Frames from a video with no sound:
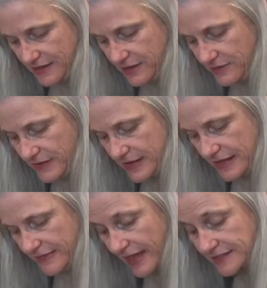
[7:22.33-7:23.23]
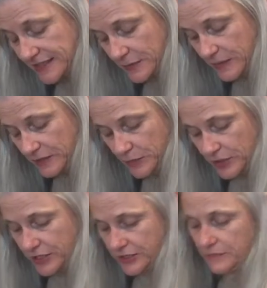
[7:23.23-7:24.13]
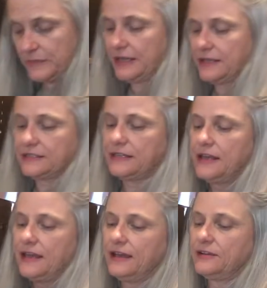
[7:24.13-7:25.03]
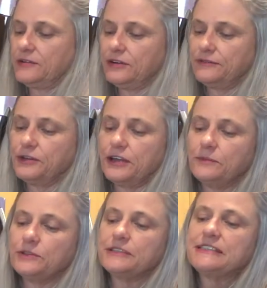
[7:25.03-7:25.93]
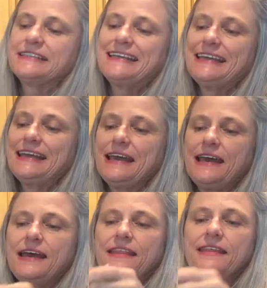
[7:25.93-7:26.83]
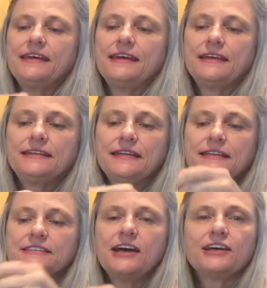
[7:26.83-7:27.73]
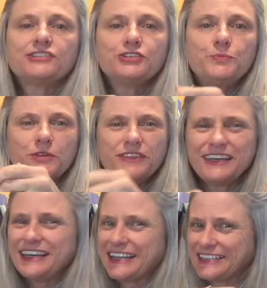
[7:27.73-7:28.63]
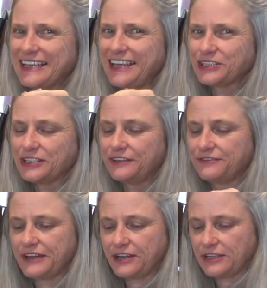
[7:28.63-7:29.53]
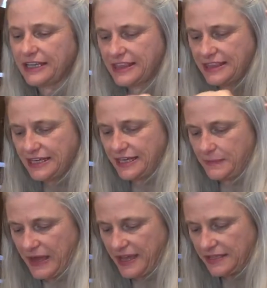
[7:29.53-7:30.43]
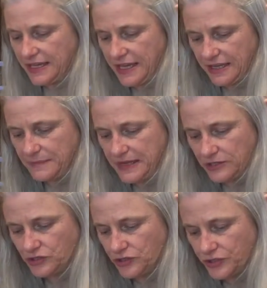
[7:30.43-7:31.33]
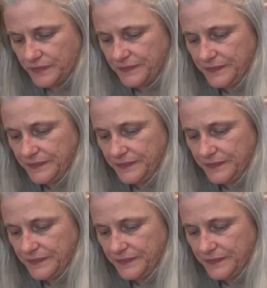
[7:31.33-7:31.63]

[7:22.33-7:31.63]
All right, that's going to be a pretty good mix. I don't know if you're able to see that it's not super thick. It's actually a fairly thick pancake mixture.